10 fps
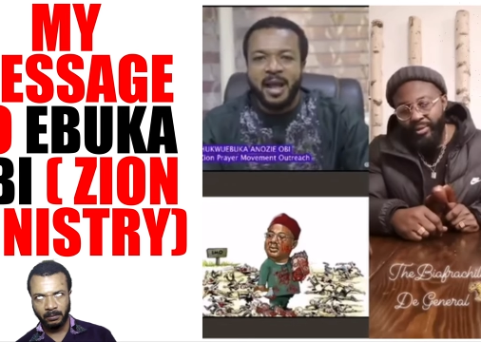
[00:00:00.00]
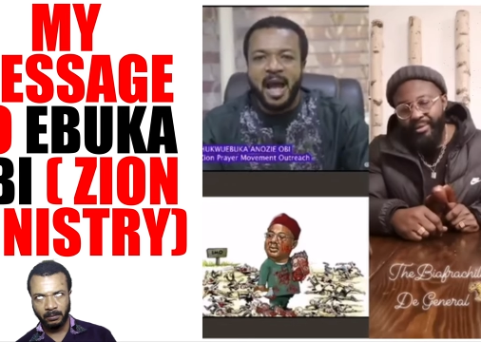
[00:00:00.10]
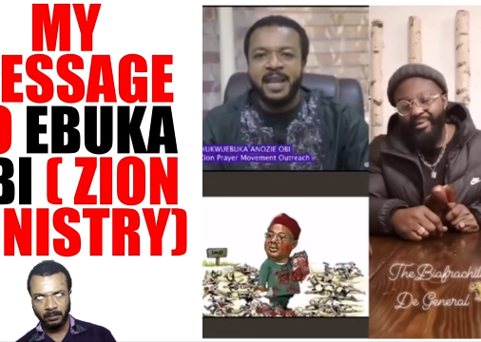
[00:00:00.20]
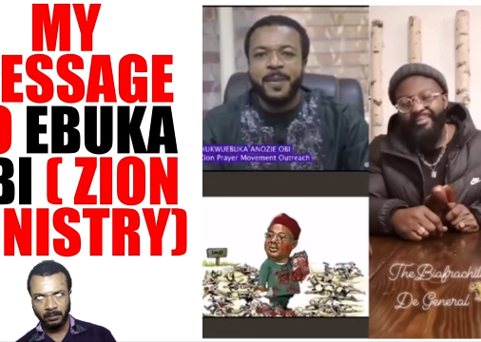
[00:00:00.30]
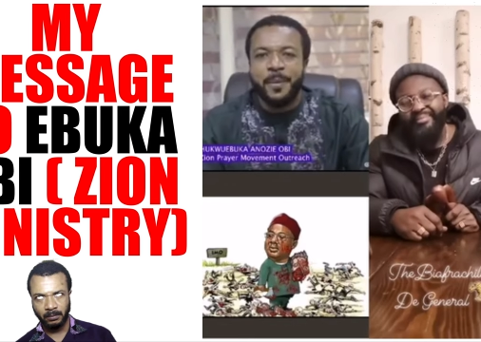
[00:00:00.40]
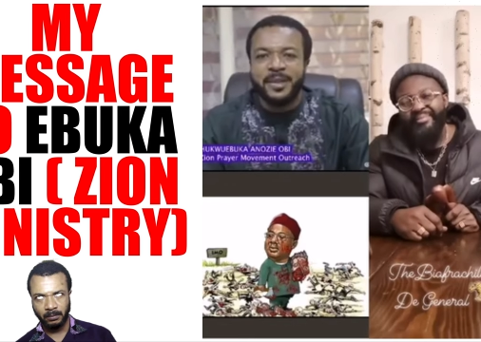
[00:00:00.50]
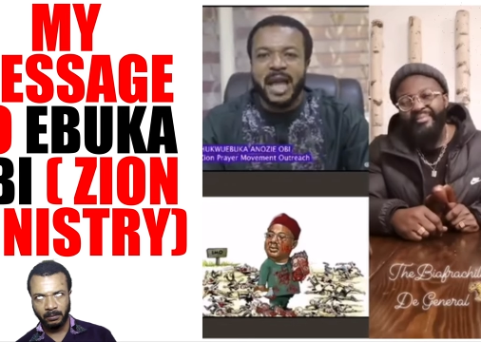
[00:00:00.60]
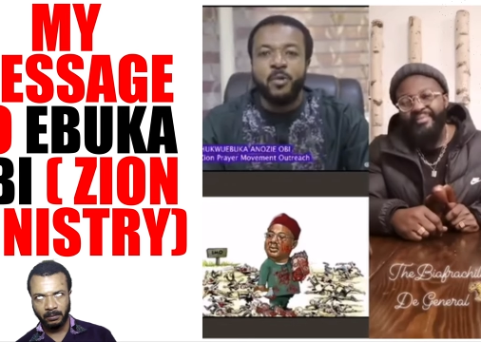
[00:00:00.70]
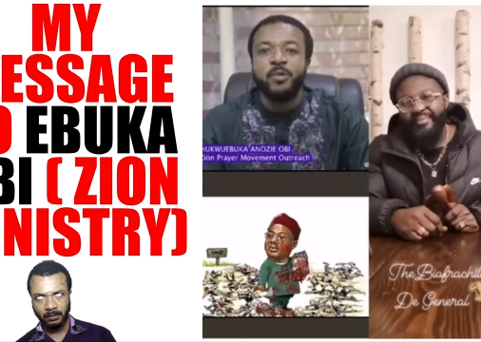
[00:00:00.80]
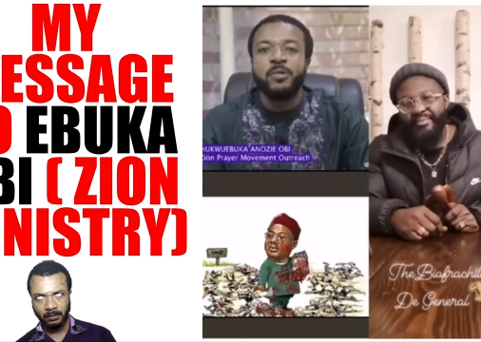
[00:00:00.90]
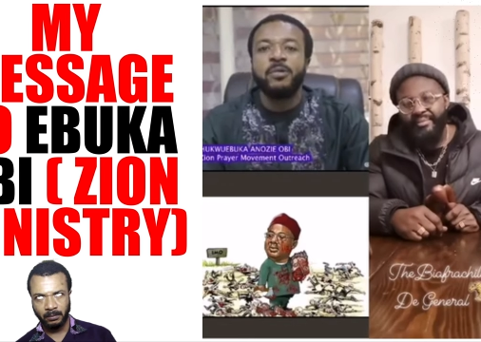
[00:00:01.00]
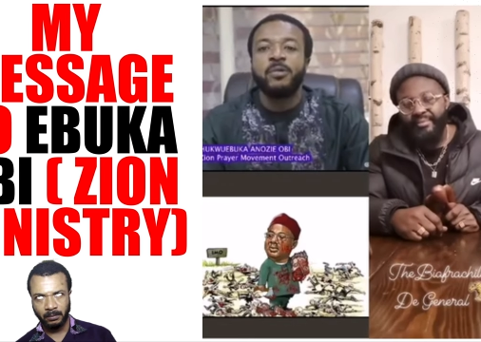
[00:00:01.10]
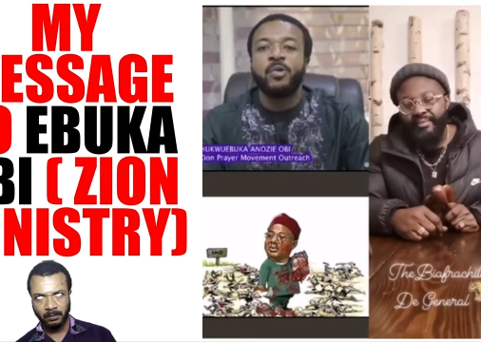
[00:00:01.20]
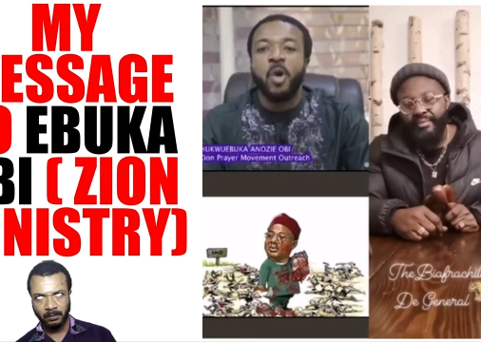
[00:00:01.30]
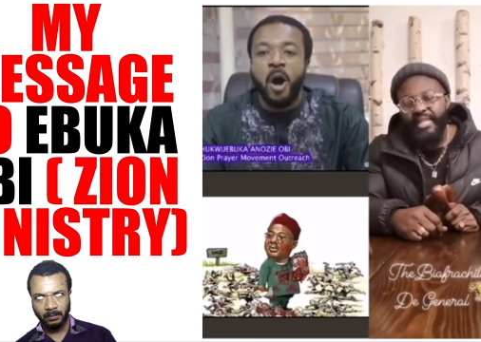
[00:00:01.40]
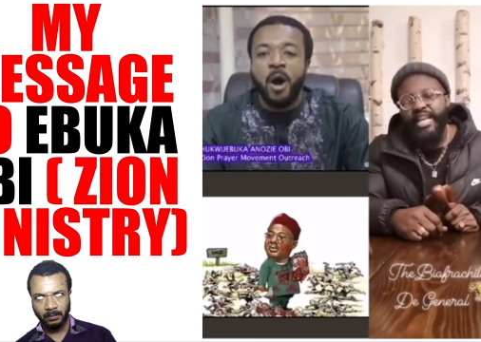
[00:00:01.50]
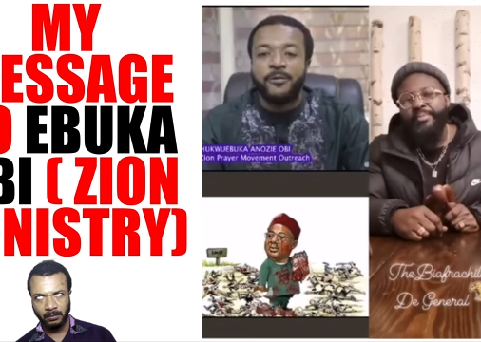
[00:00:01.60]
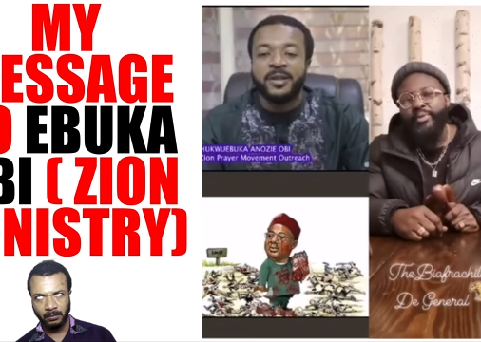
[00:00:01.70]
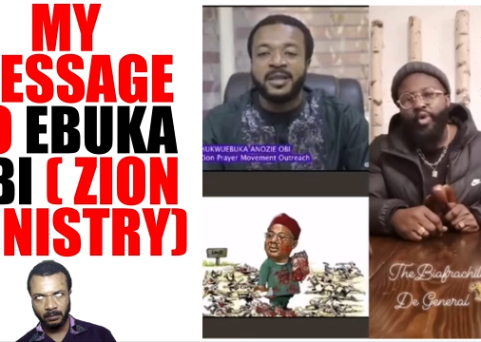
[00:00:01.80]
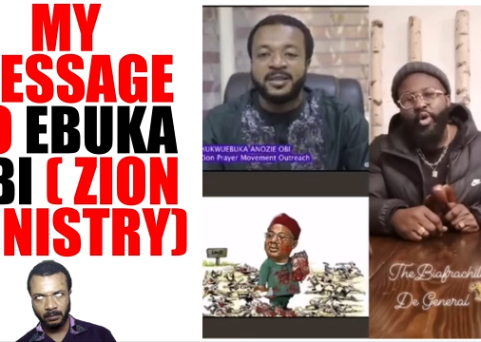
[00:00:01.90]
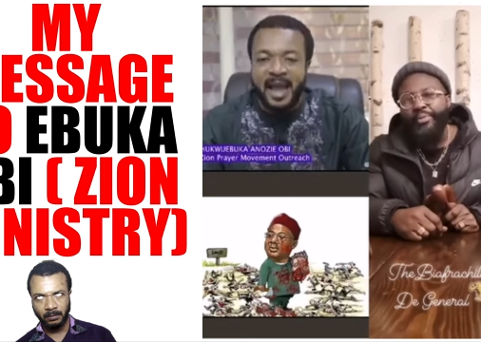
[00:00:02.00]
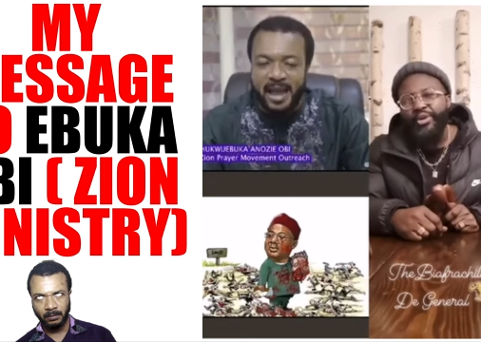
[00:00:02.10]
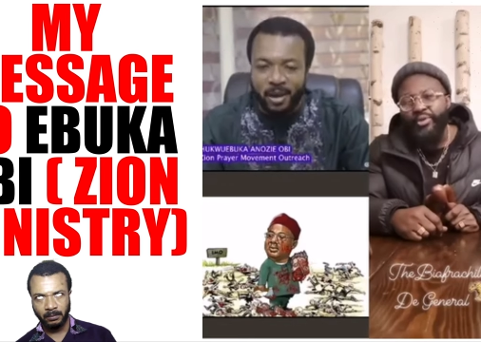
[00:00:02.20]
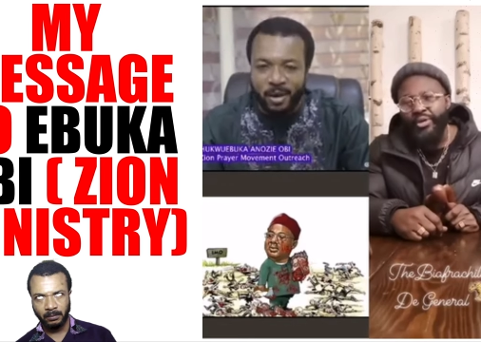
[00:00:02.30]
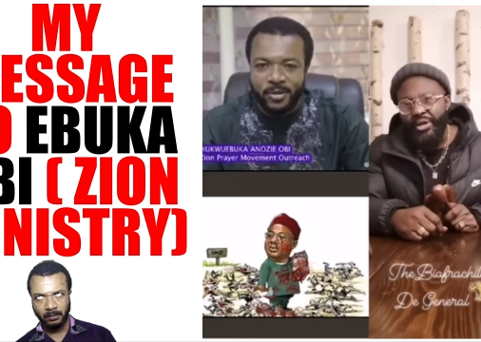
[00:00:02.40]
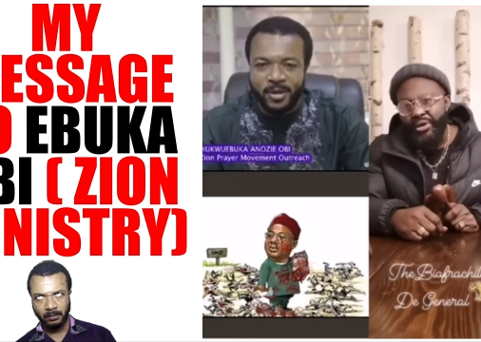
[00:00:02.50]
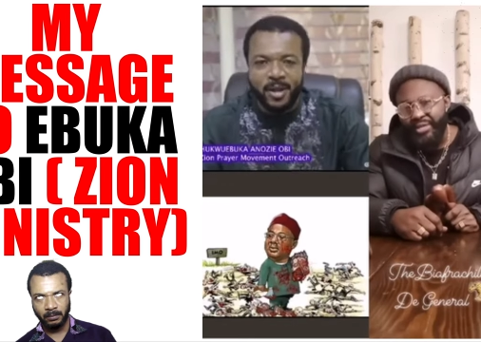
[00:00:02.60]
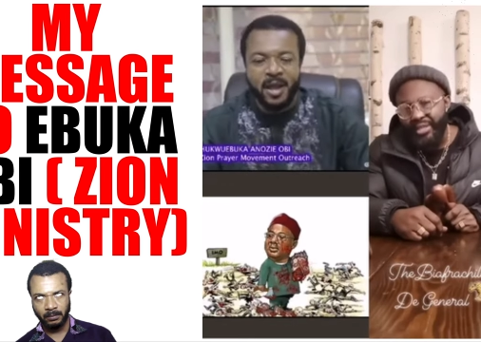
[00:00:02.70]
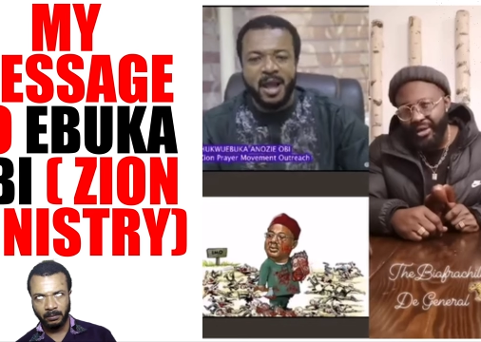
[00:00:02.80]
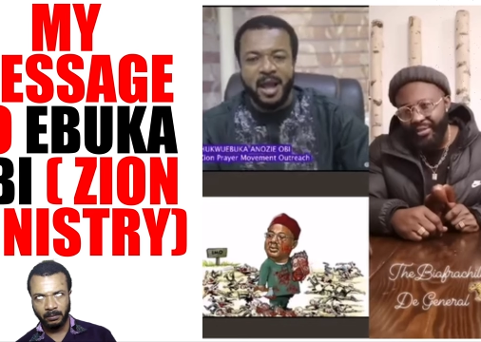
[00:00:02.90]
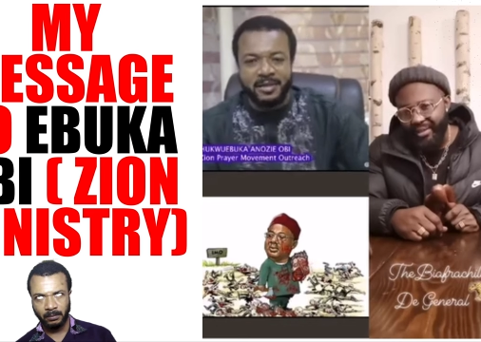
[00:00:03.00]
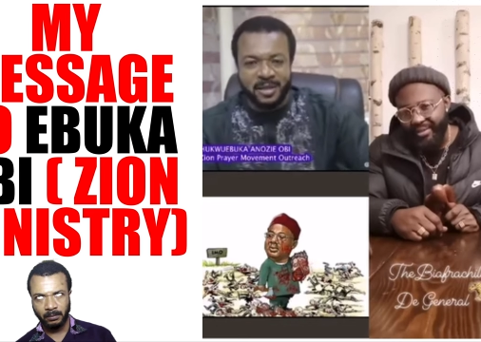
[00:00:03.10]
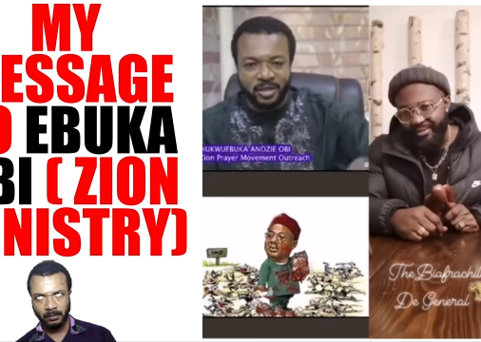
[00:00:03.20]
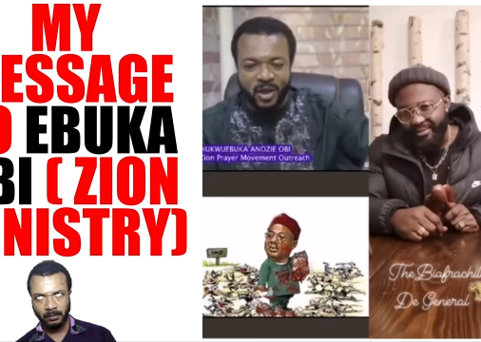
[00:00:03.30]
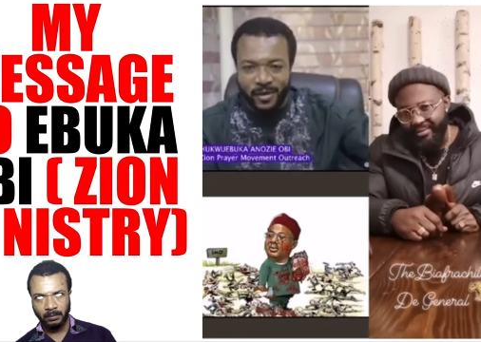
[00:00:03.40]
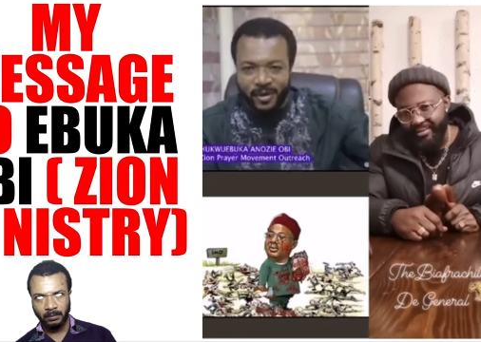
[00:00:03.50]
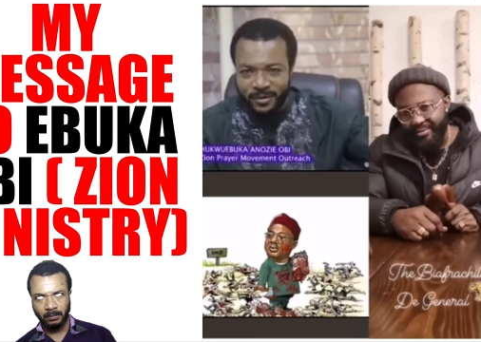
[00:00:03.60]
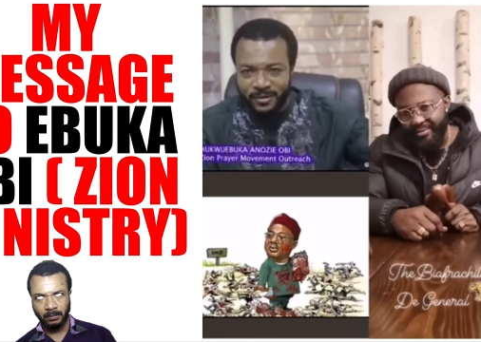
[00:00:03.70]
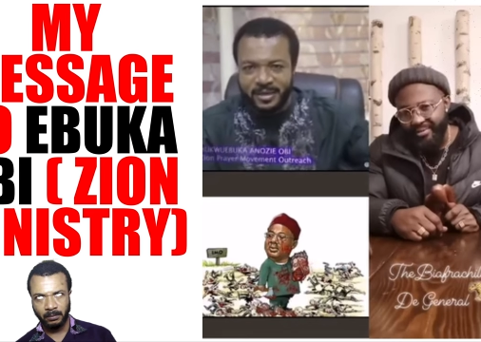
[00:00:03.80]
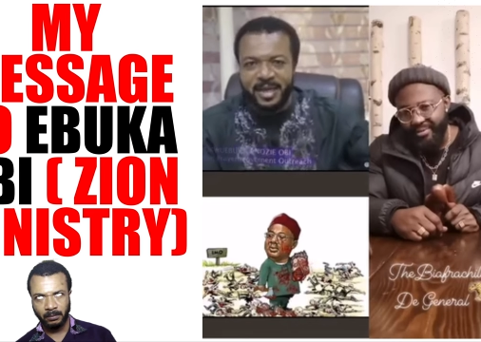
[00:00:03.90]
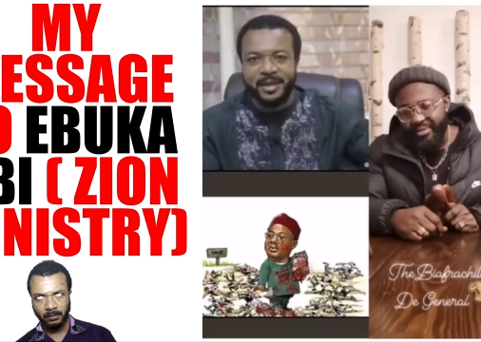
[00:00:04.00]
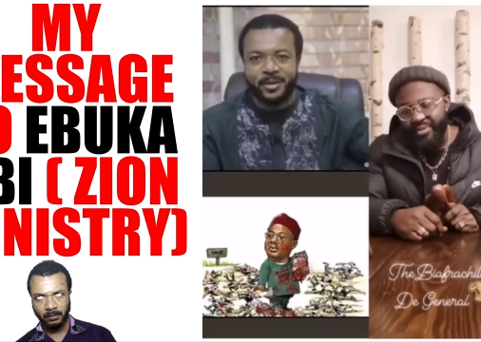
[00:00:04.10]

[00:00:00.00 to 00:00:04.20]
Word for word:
Speaker 1: And the people that will go if for this dialogue are these governors, senators.